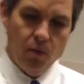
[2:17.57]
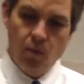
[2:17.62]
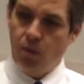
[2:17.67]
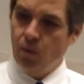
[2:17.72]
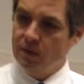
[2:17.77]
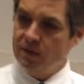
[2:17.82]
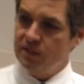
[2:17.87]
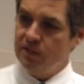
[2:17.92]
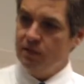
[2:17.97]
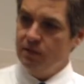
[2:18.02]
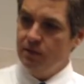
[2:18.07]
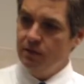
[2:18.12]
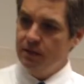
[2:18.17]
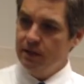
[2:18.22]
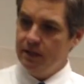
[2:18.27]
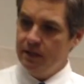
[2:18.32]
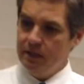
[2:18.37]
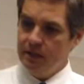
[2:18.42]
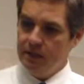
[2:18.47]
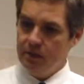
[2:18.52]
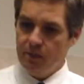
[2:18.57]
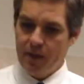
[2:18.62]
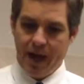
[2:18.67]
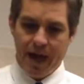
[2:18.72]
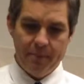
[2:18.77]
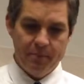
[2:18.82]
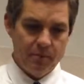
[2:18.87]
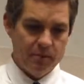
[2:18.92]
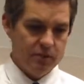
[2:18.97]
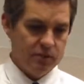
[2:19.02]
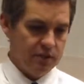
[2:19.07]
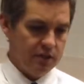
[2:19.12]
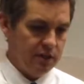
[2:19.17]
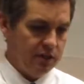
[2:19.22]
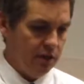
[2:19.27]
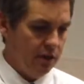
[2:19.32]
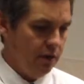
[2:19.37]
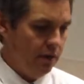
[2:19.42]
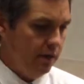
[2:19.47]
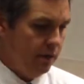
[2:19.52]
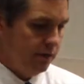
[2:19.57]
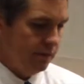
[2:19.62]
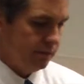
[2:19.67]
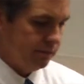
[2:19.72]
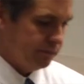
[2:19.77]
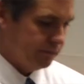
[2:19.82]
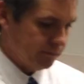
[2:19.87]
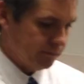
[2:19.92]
Once the unit and wrap are secured,